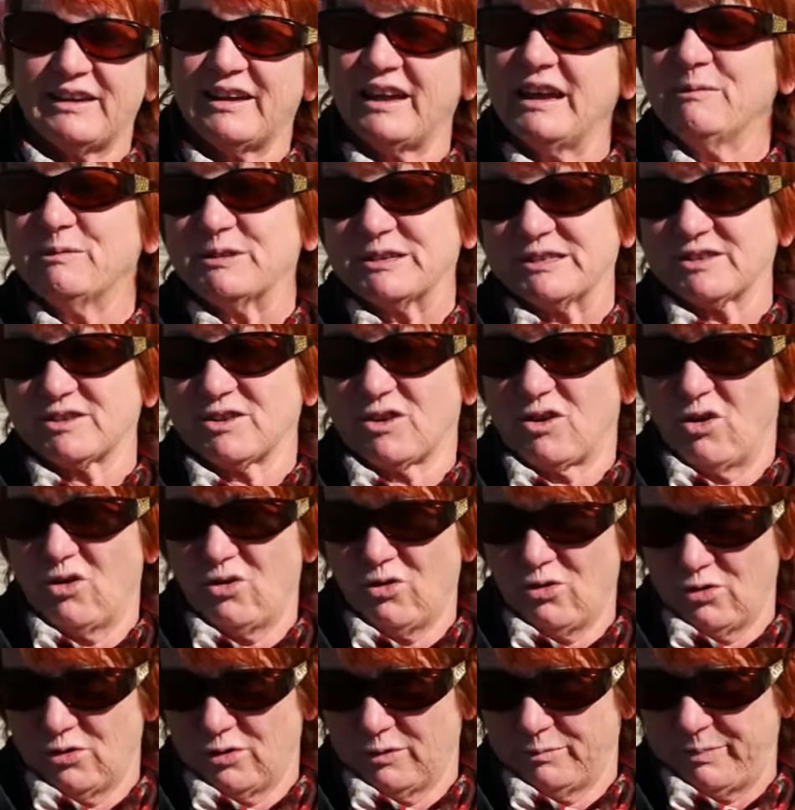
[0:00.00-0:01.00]
It was
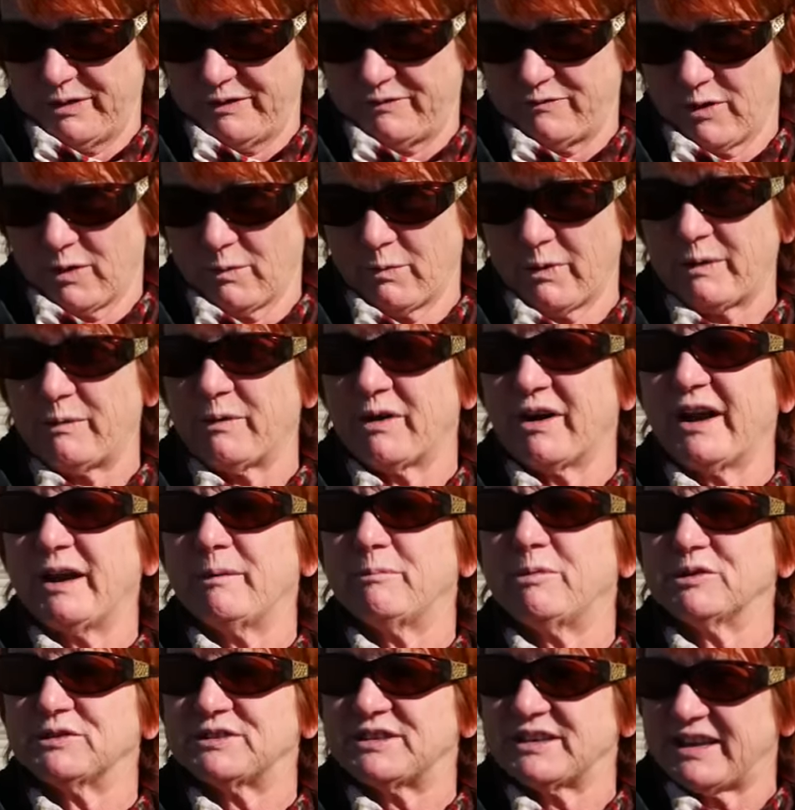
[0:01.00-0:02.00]
cold before we were
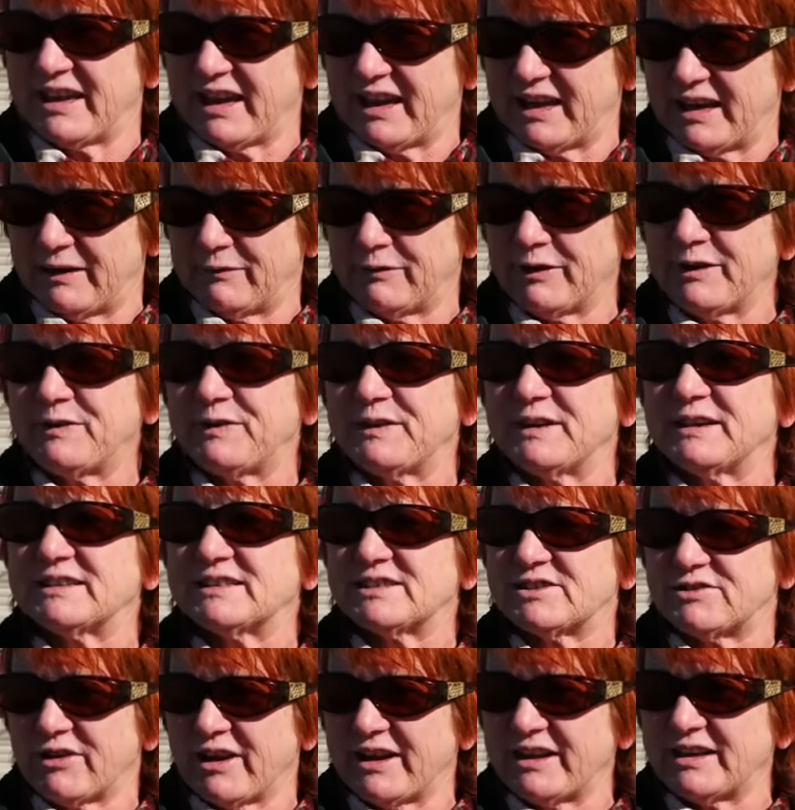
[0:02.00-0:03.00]
able to get everything
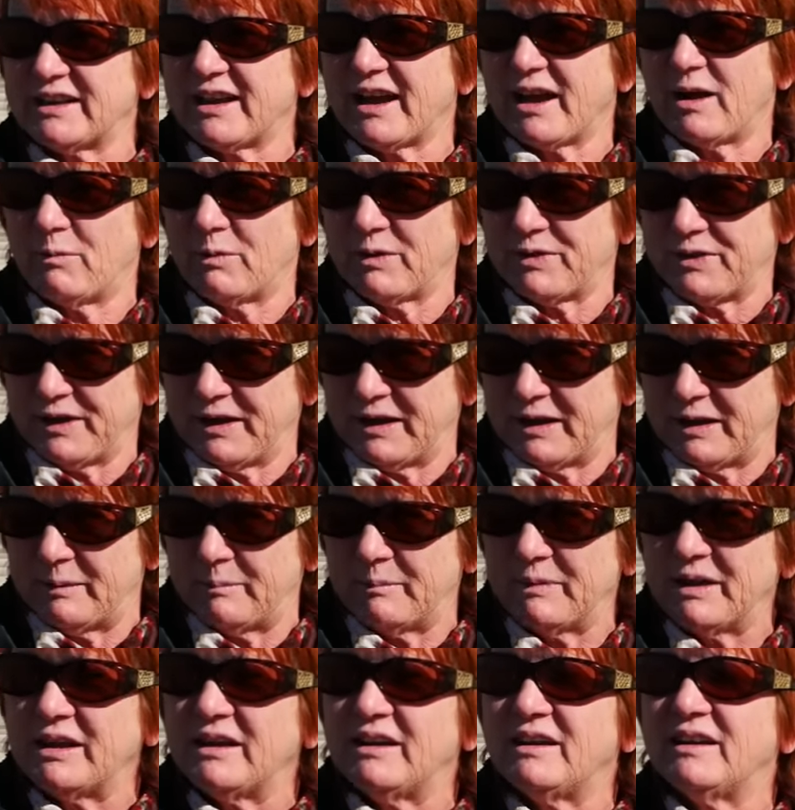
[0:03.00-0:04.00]
straightened out with
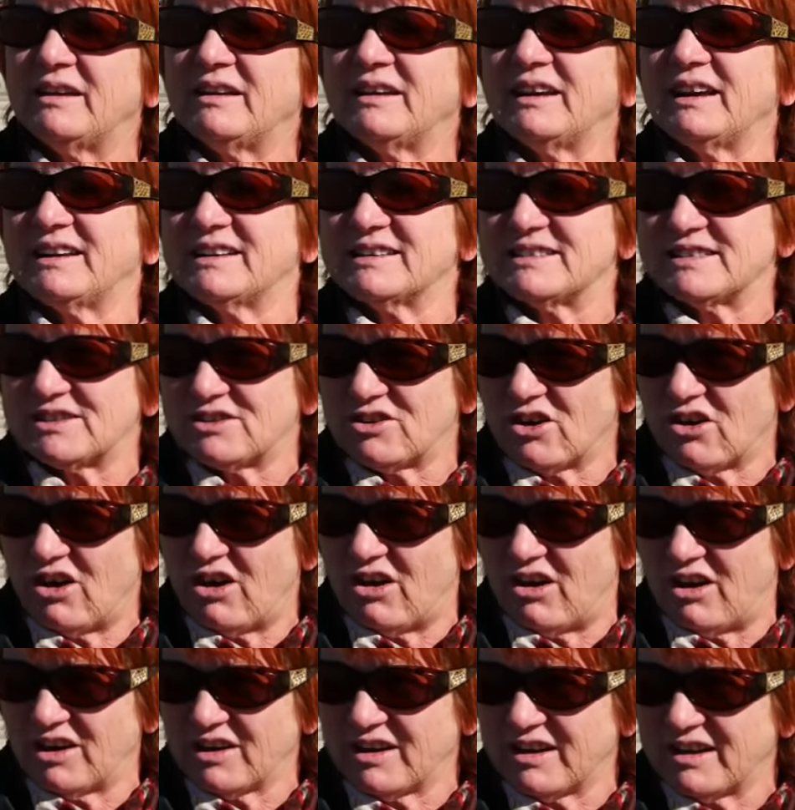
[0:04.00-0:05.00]
him and his
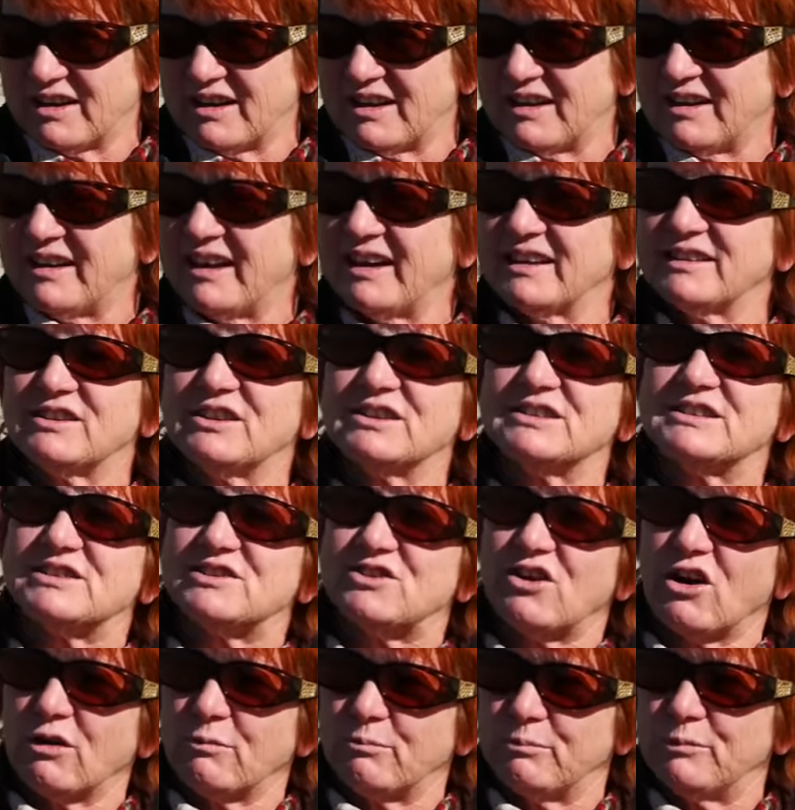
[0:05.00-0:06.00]
dog and could
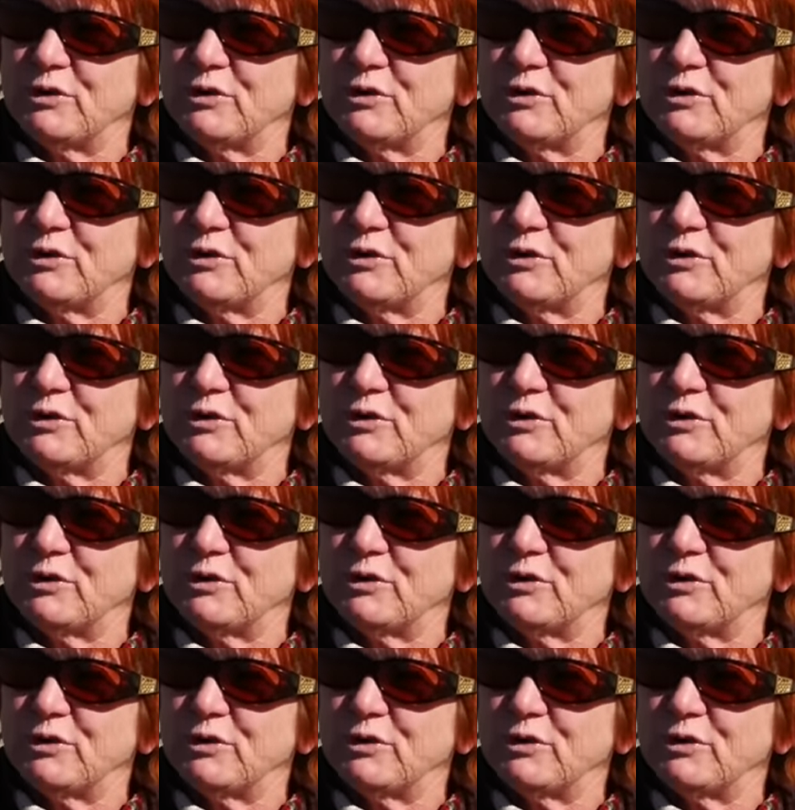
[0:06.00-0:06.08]
start